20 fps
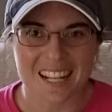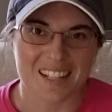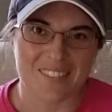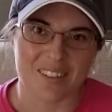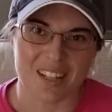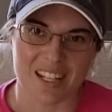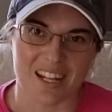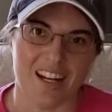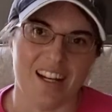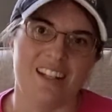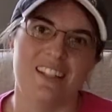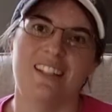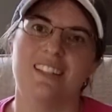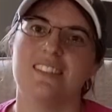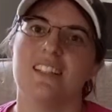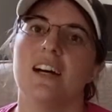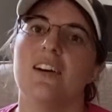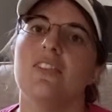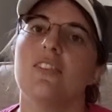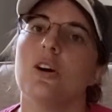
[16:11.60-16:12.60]
I got is,
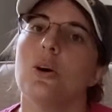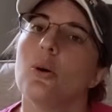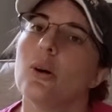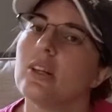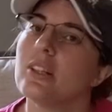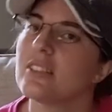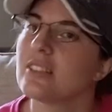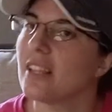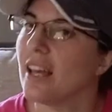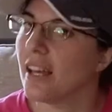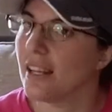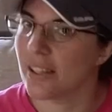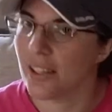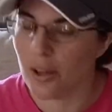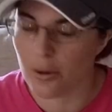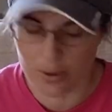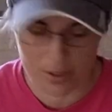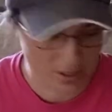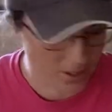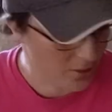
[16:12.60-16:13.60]
of course, had to
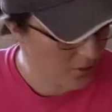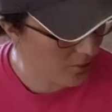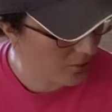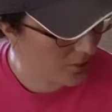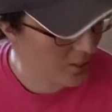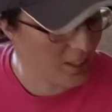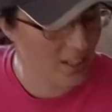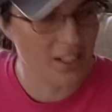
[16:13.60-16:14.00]
go with the green.